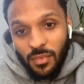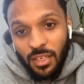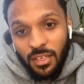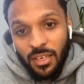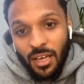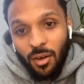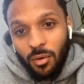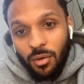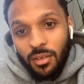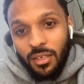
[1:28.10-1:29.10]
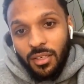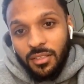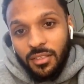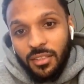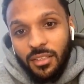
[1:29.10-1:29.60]
Now, let's
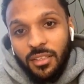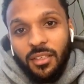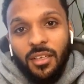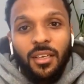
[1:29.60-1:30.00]
see.